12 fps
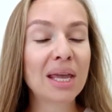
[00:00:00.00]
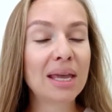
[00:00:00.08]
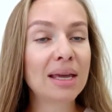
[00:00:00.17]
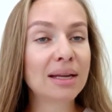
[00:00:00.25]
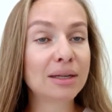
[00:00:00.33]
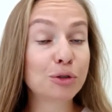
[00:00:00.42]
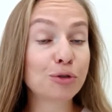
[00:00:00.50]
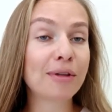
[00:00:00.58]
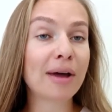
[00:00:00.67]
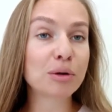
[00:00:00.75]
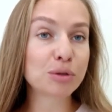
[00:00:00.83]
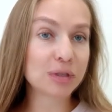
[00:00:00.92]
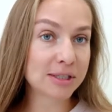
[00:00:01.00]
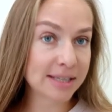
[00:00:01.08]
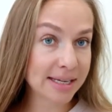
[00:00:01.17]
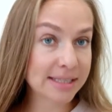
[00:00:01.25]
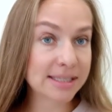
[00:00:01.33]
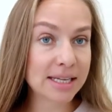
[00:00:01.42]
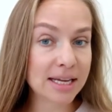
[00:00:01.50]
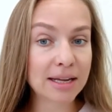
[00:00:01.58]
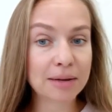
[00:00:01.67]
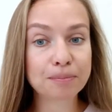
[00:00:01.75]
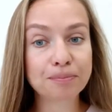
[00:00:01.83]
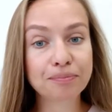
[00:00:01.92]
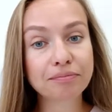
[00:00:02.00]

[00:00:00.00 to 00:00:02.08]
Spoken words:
in 2016.